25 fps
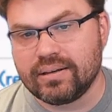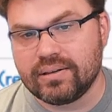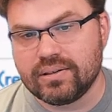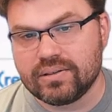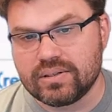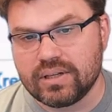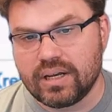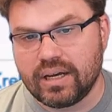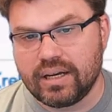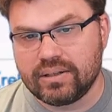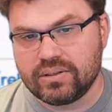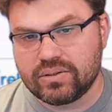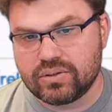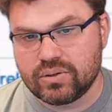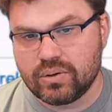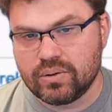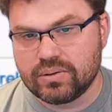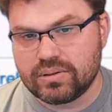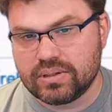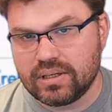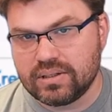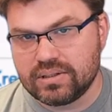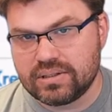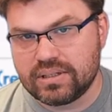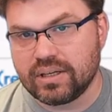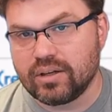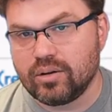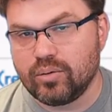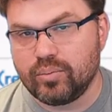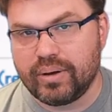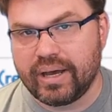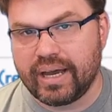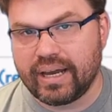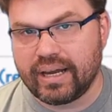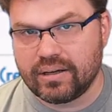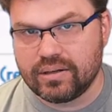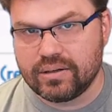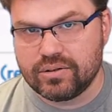in design, so it's a single
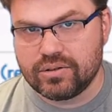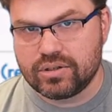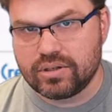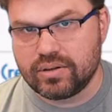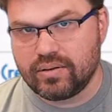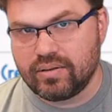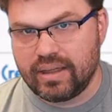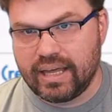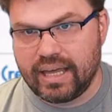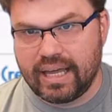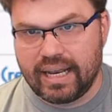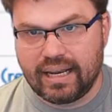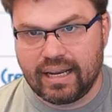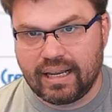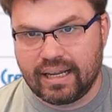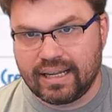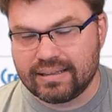package that